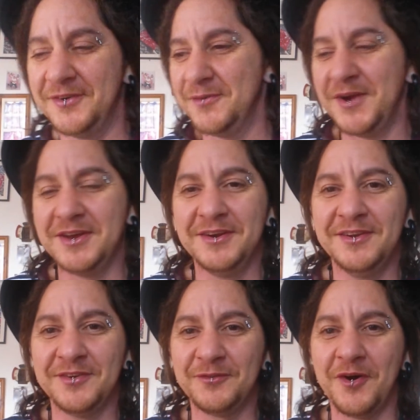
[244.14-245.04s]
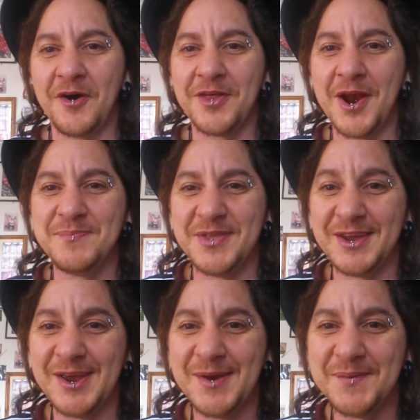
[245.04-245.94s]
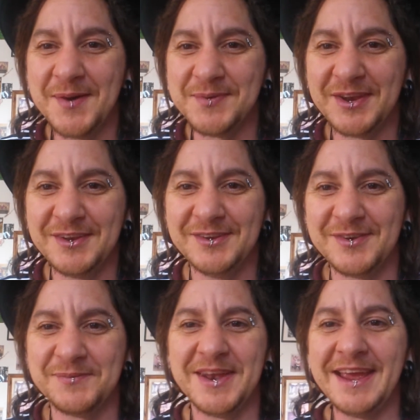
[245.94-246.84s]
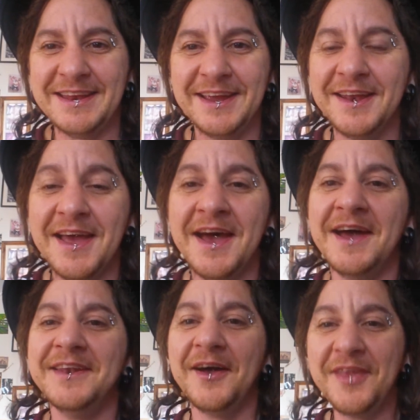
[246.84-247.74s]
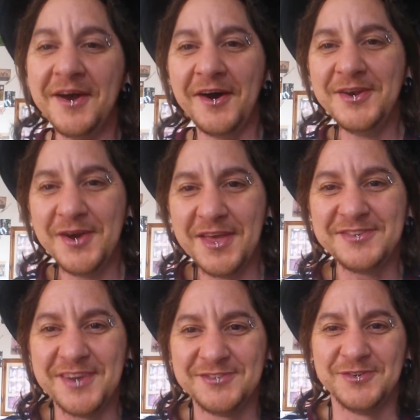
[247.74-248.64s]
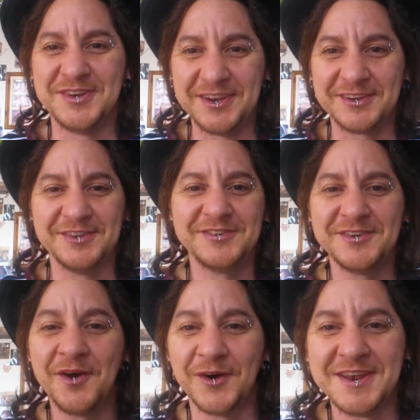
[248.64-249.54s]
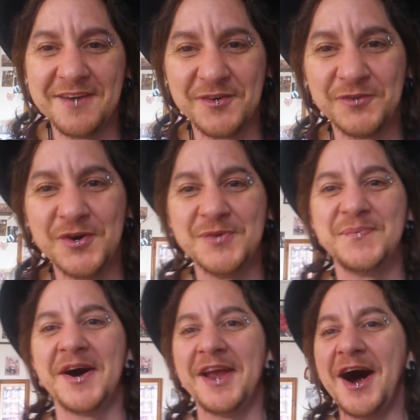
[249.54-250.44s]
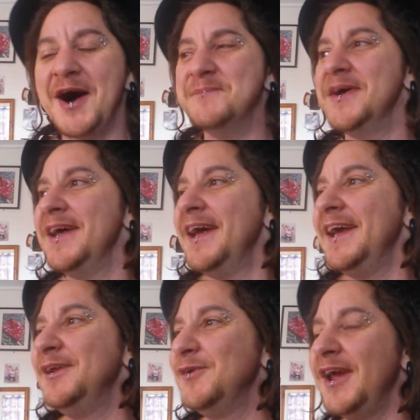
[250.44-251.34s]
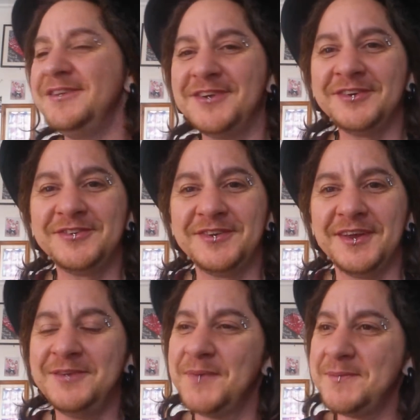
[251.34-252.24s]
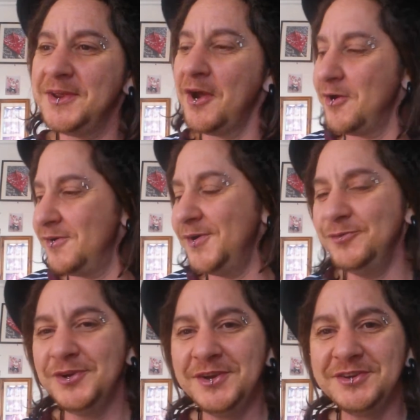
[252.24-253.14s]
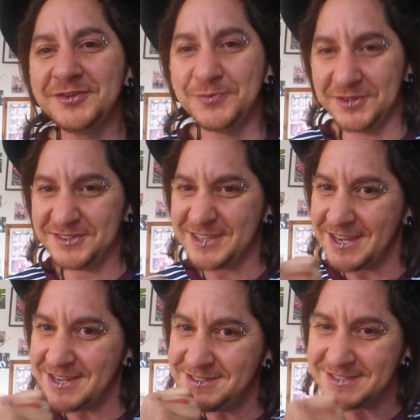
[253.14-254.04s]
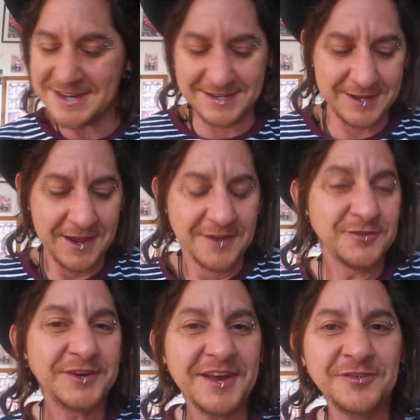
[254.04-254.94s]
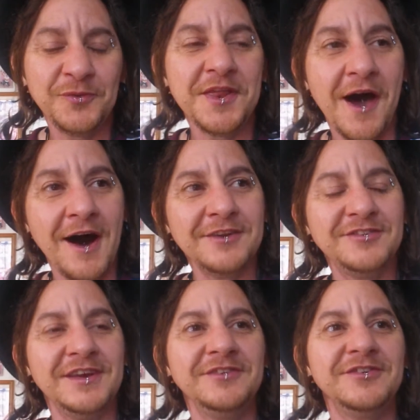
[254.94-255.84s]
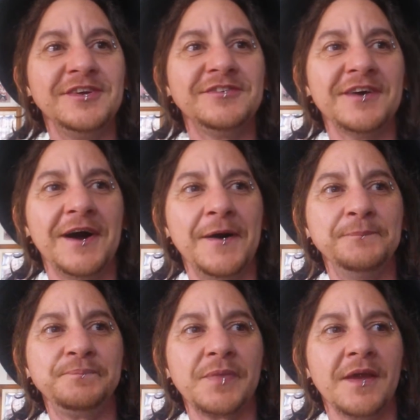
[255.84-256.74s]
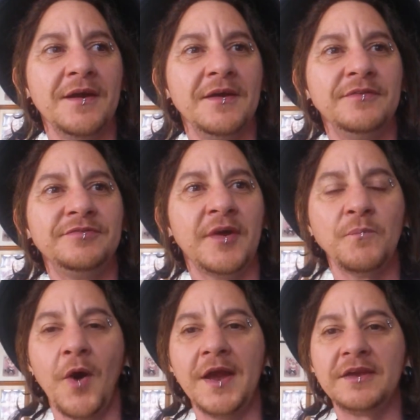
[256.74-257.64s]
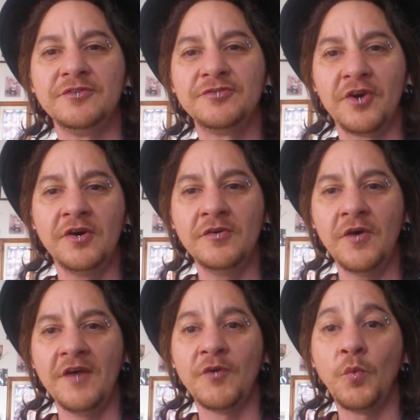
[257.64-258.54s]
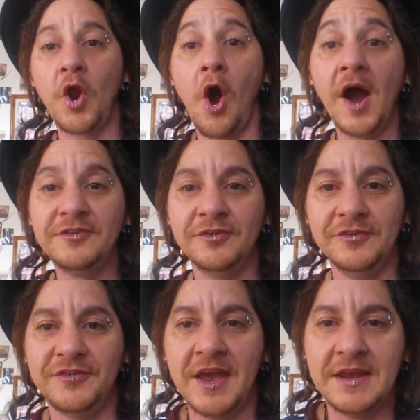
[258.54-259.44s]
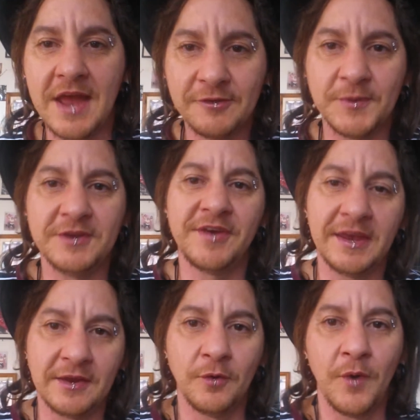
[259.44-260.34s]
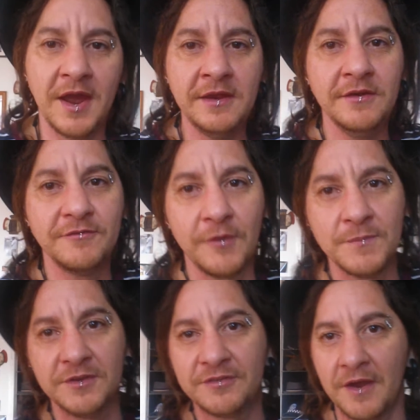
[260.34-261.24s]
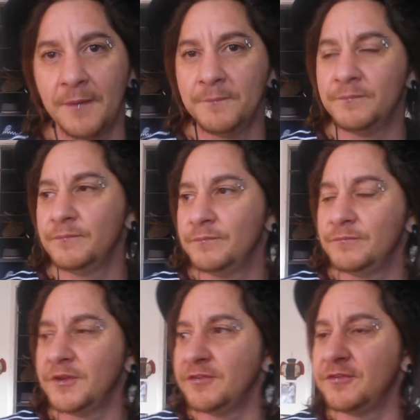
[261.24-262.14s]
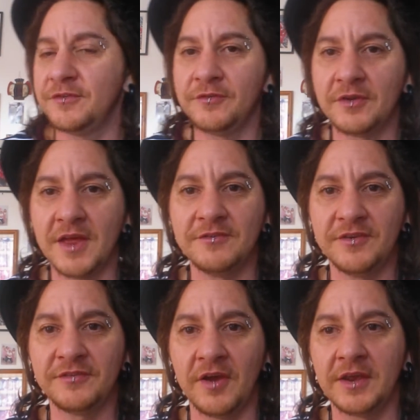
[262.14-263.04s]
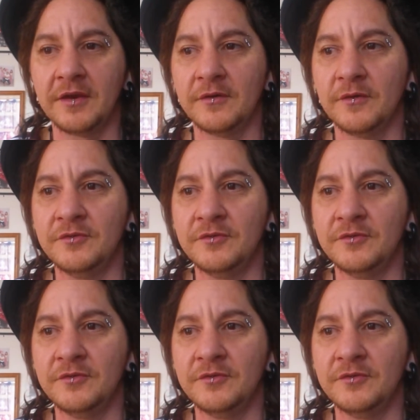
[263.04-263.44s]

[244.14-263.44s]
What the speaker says: and went, is it wrong that I'm thinking about picking this up and eating it? Now, I know that sounds ridiculous and no, I never would, but it made me go, oh, I really just want to taste that. So I guess one of the hardest things is that my control over what I choose to eat has been taken away from this this cleanse is like